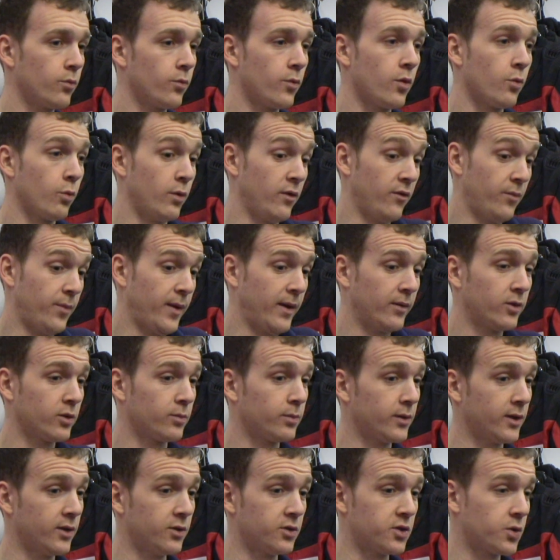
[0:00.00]
with
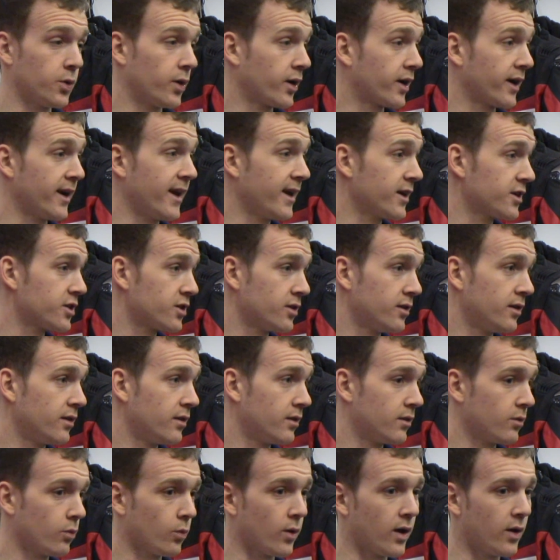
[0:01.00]
BMW to a connection
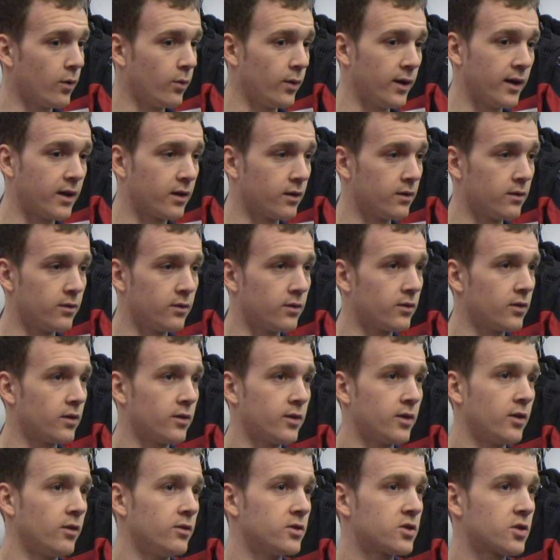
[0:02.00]
where we can
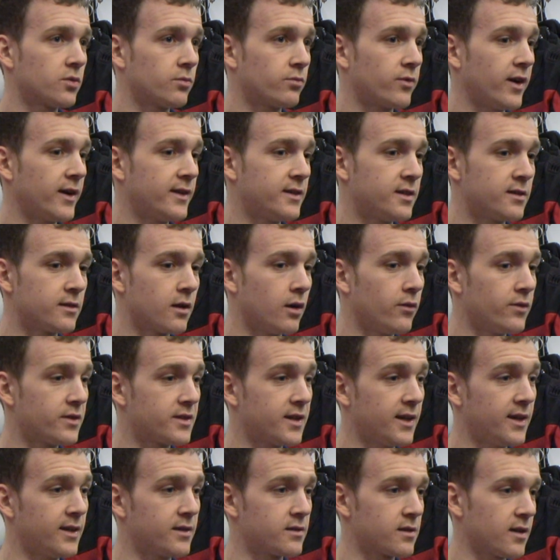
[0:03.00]
do some races
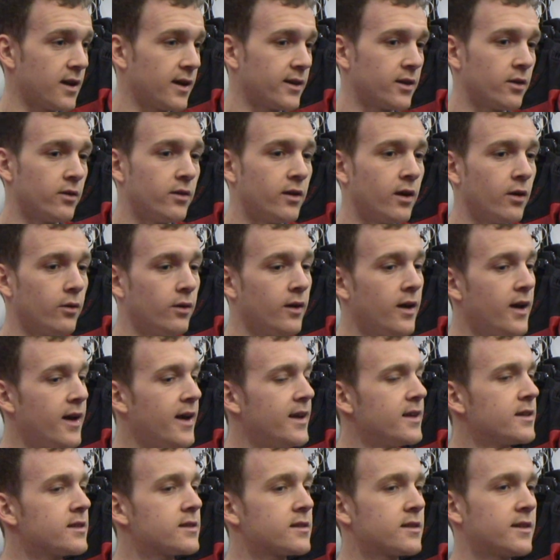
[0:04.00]
overseas. I don't know.
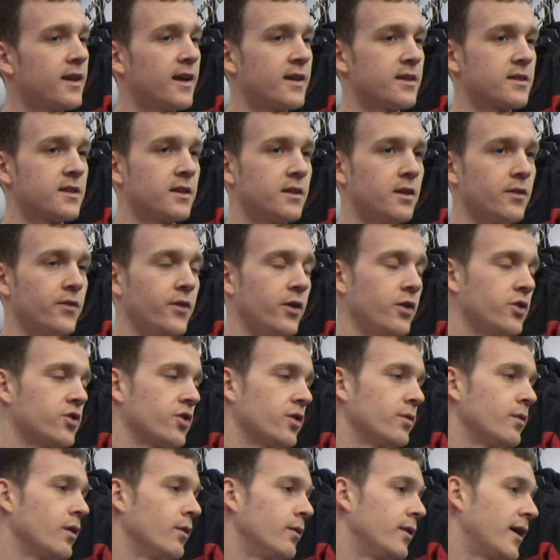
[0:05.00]
That's in the future,
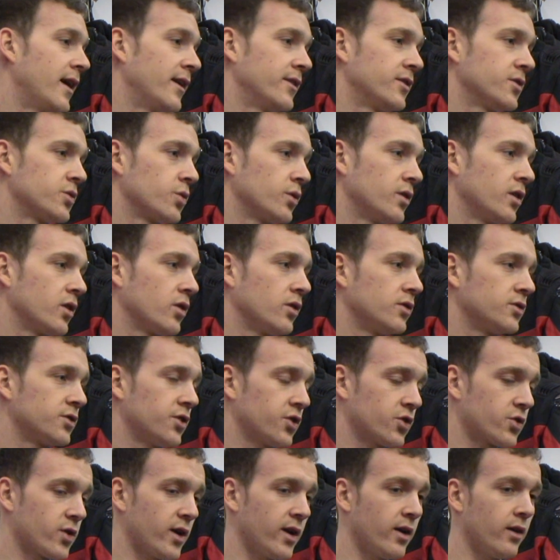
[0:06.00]
and I just want to
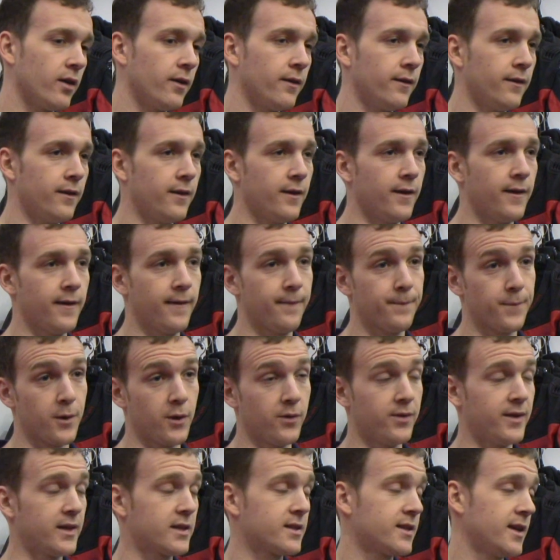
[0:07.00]
concentrate
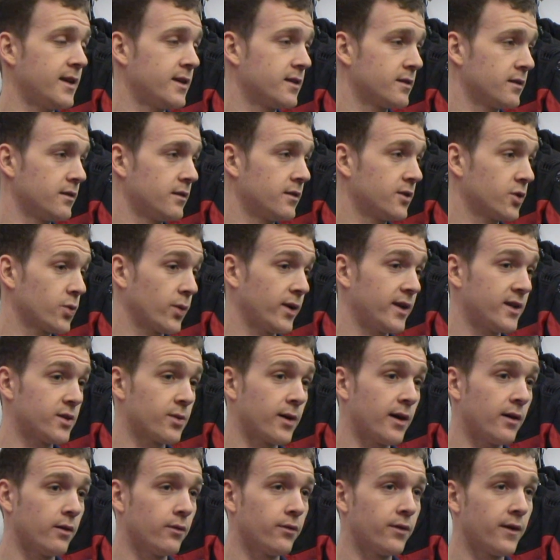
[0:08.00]
on this season,
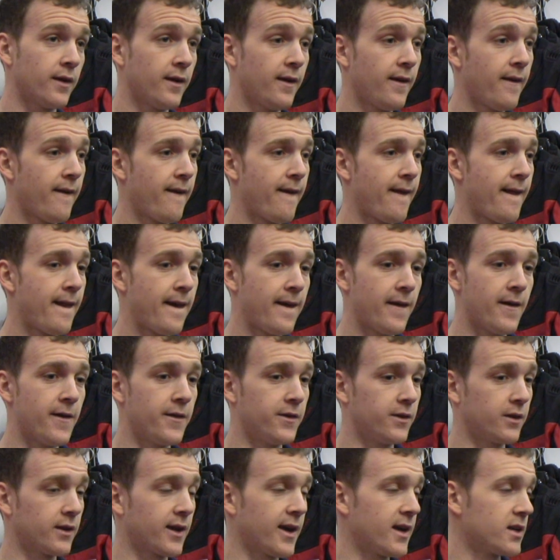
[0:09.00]
2012,
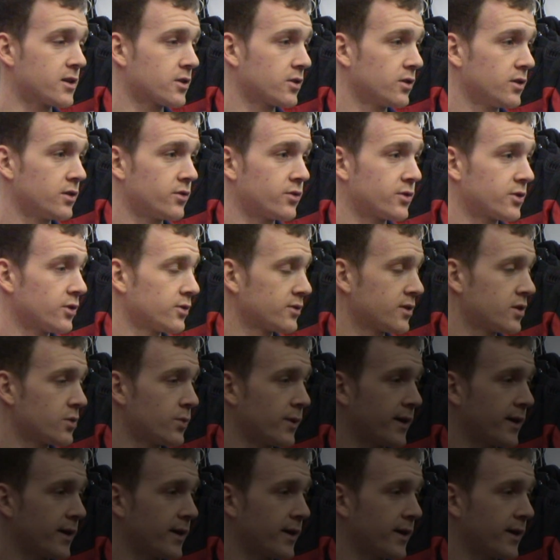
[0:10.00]
and get as good results as we